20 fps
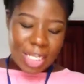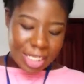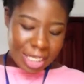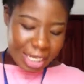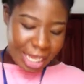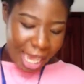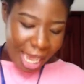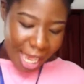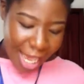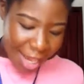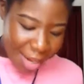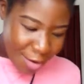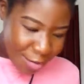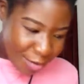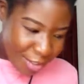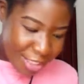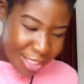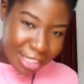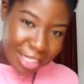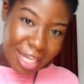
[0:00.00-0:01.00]
So yeah, it
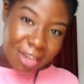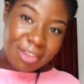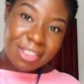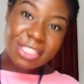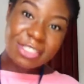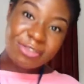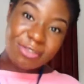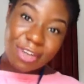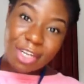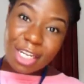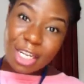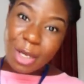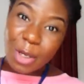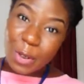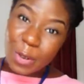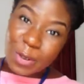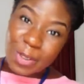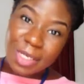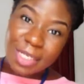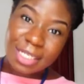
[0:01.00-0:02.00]
was really
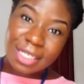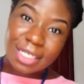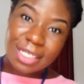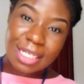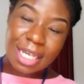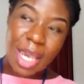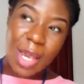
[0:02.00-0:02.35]
good.